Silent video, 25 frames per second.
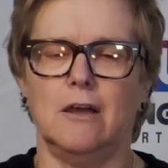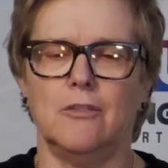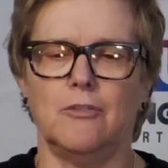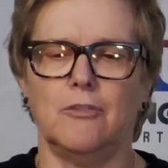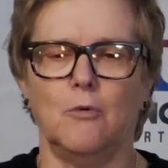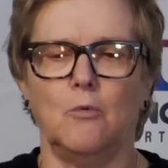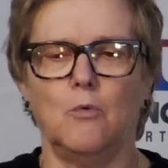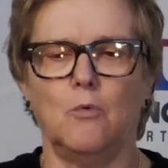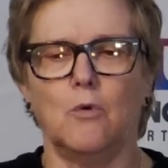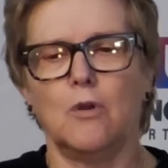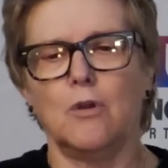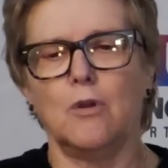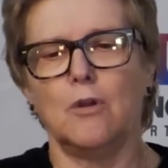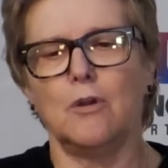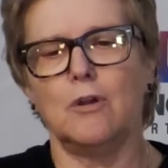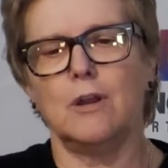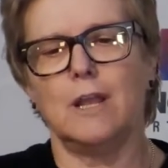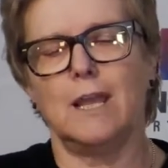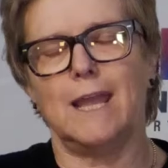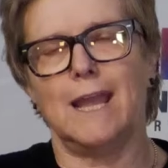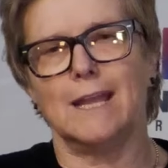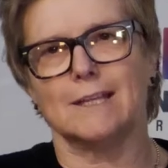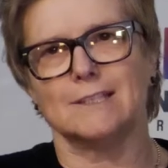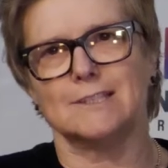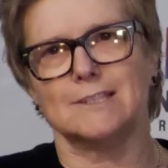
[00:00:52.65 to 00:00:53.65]

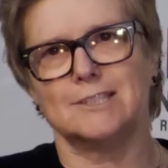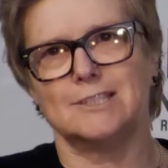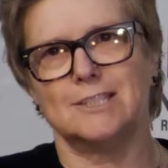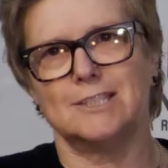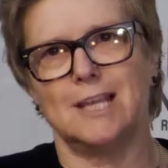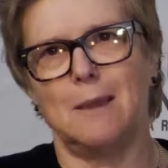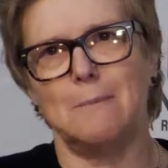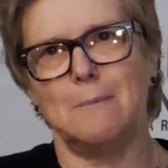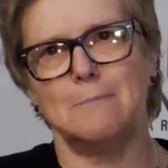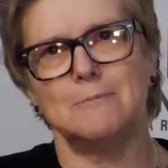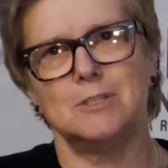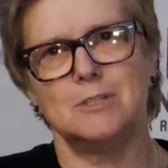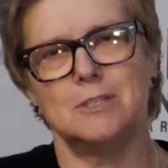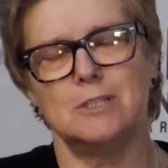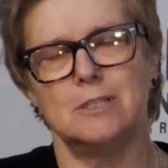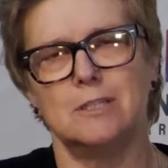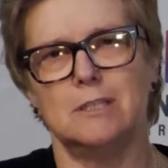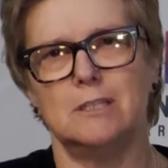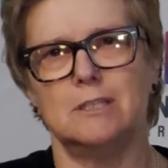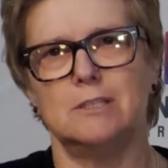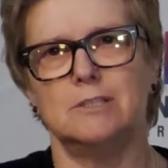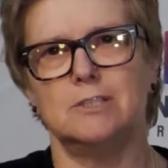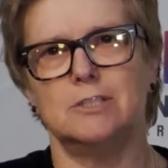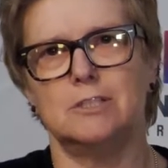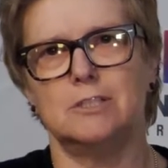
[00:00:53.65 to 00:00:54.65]
word accept
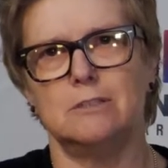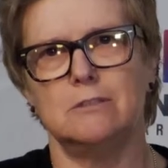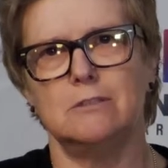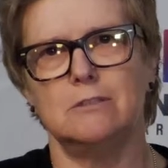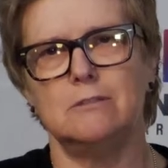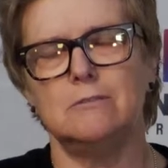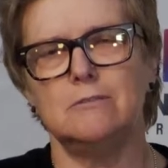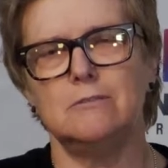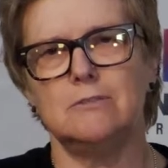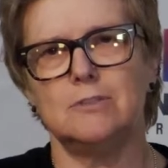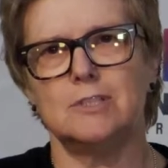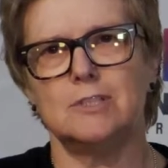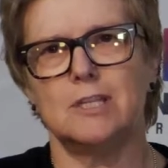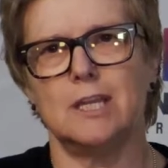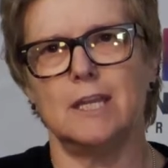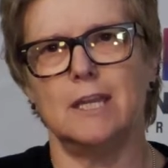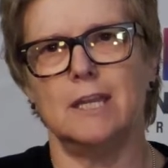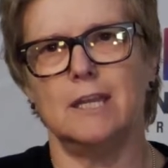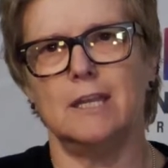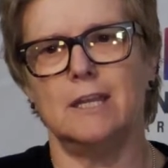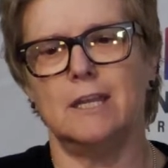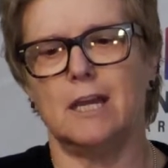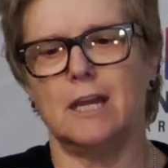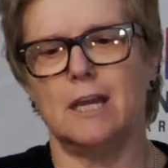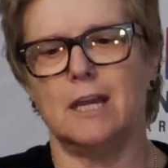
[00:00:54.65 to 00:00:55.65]
is used,
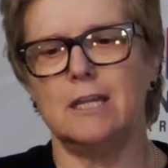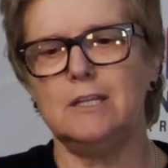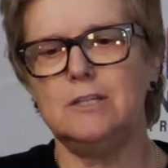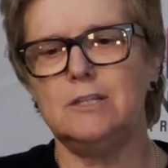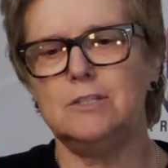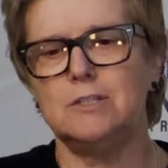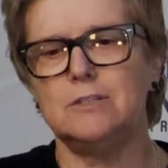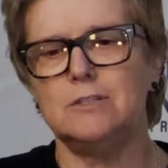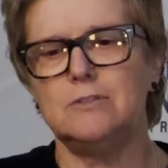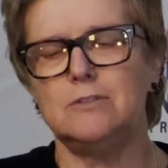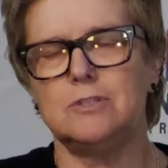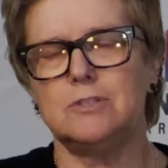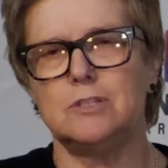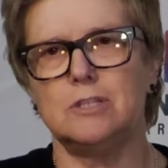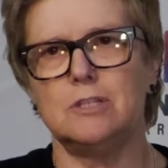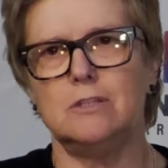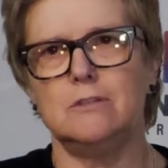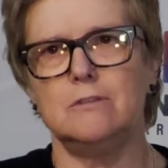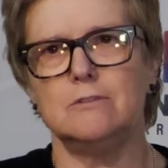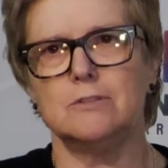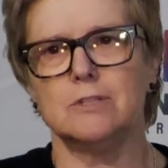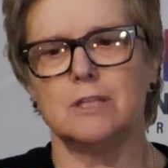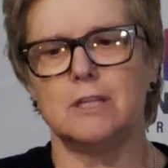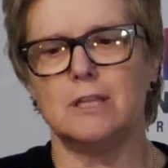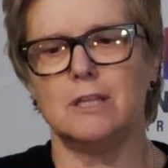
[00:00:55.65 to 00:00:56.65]
and I choose to
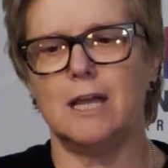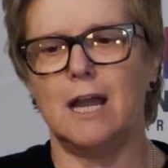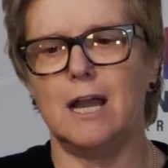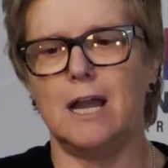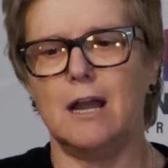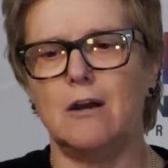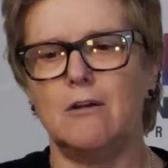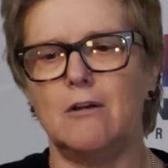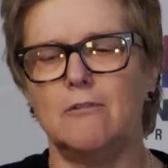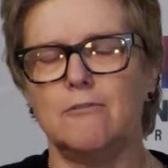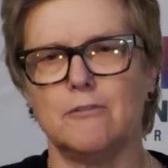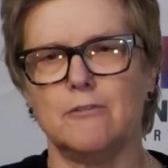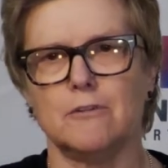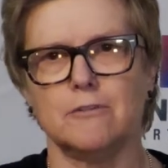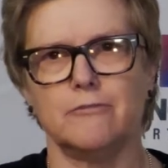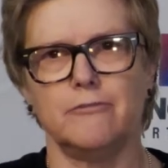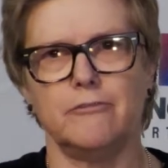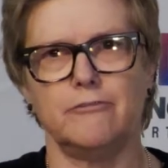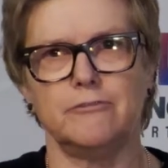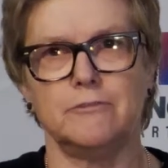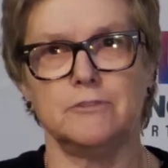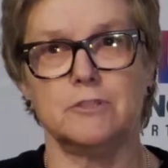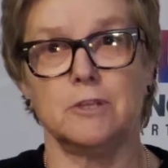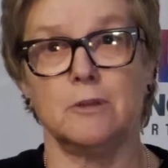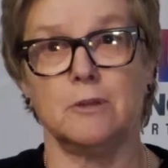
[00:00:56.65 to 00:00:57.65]
use allow for
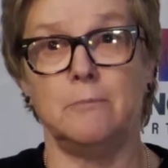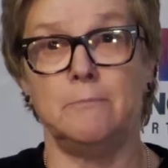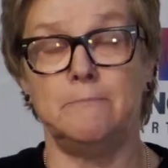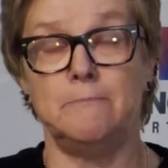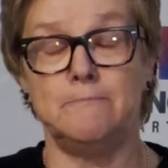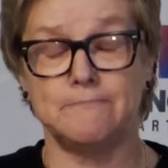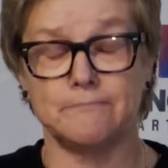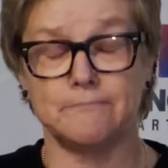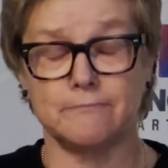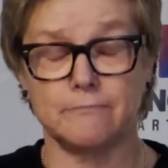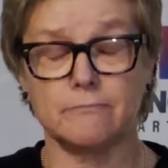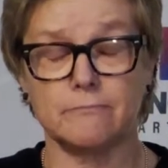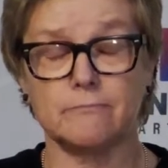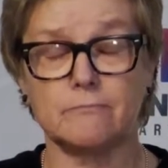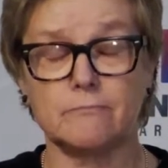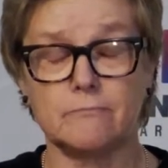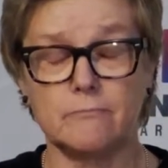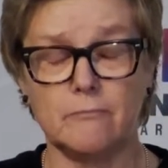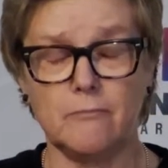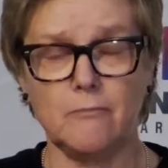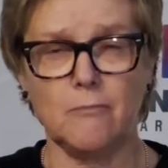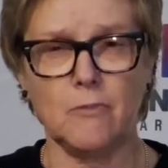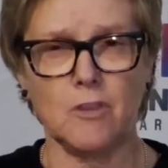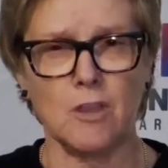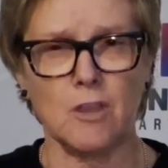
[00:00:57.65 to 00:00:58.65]
some
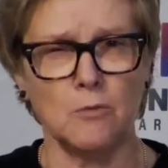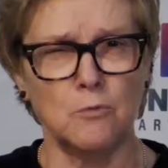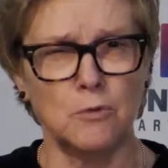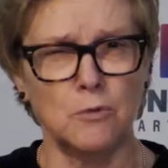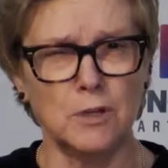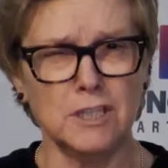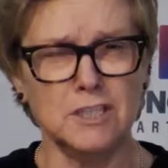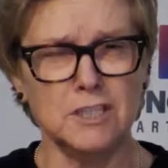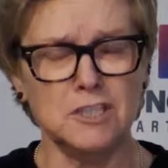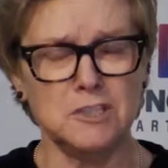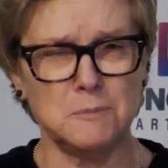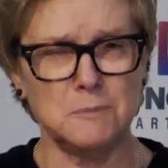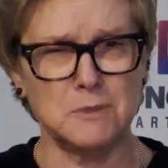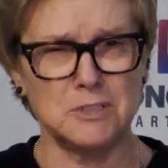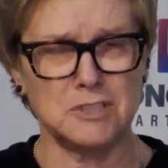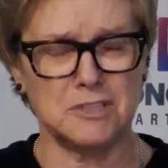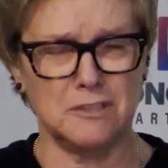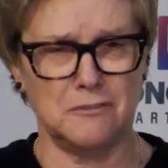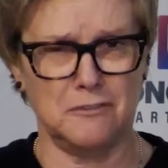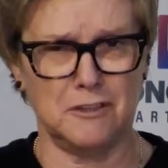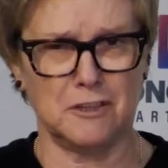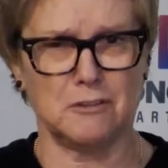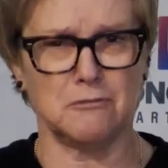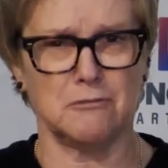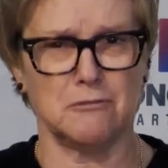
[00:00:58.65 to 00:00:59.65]
really
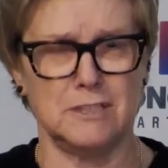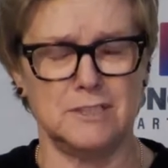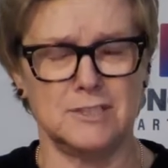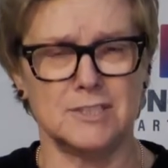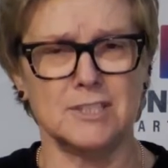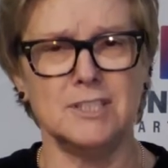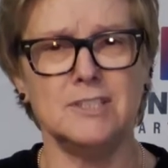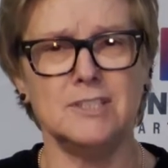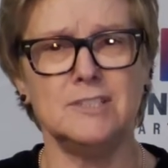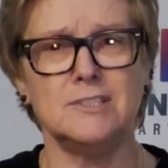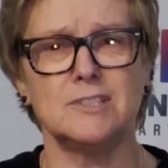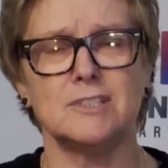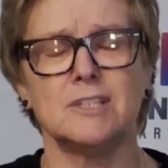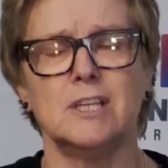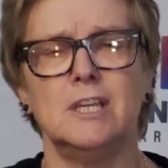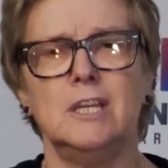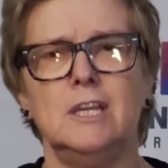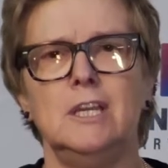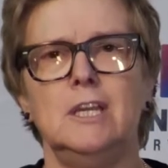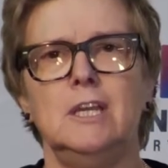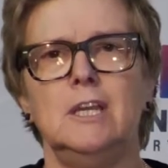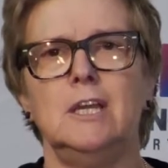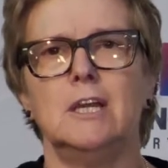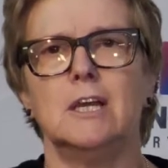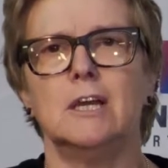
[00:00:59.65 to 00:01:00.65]
specific reasons
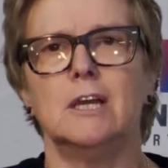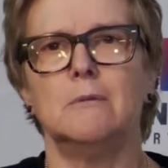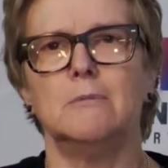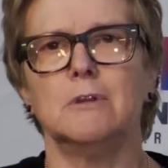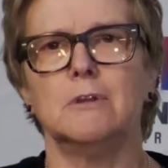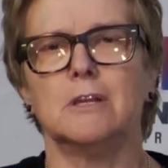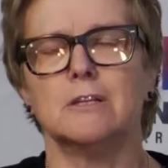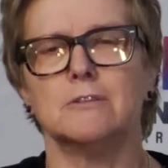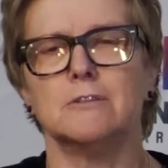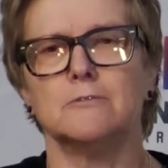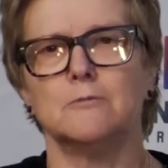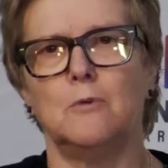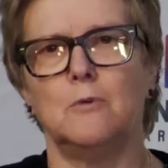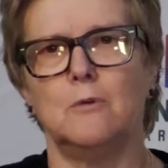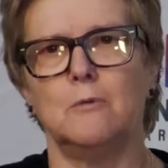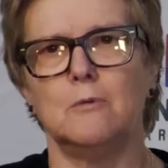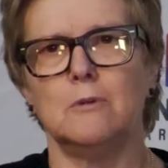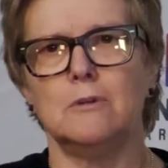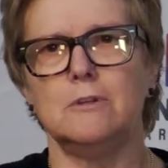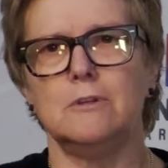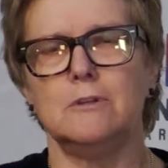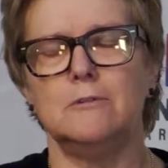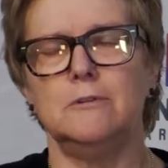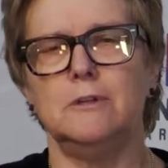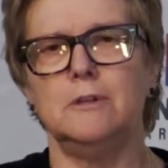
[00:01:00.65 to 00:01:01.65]
because what
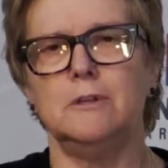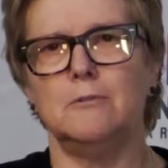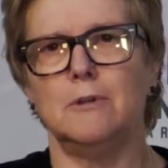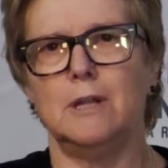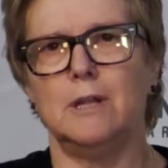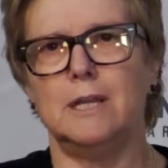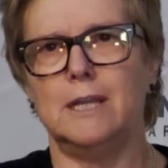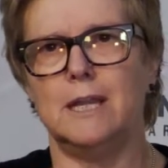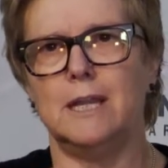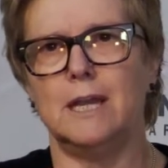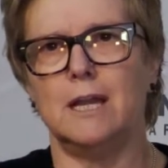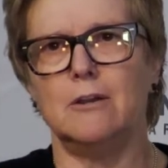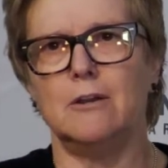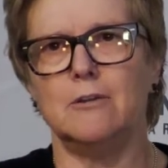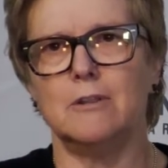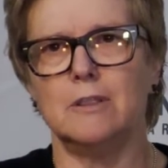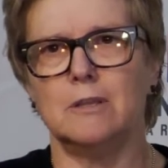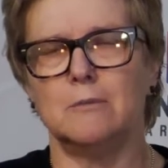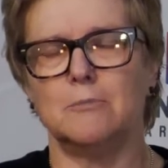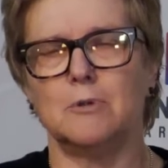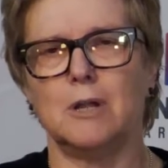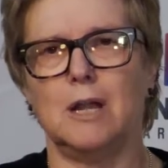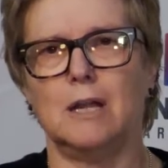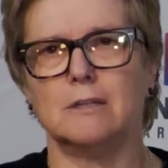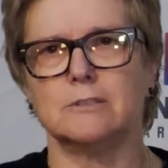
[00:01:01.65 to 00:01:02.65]
we're doing right now in
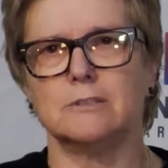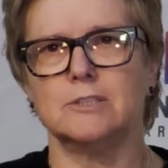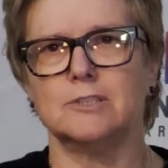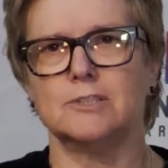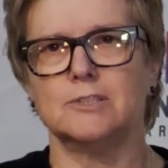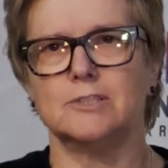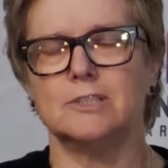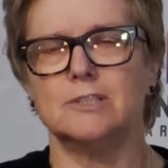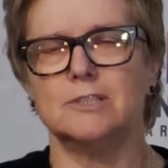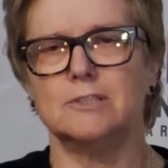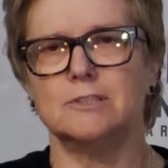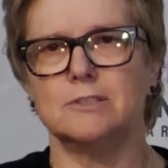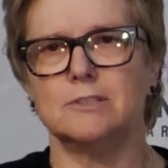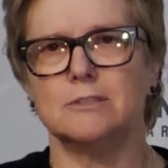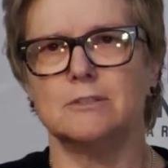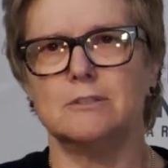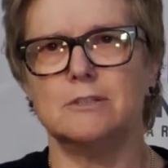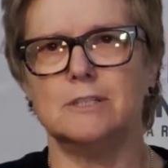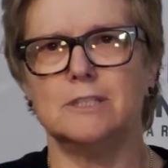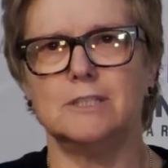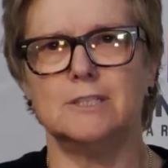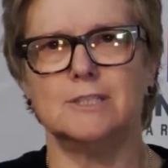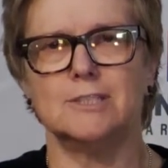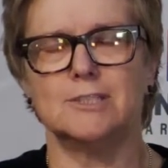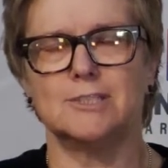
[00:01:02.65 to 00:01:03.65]
the practice is
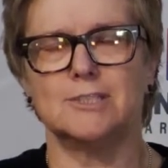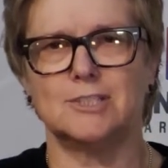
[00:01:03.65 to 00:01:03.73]
learning to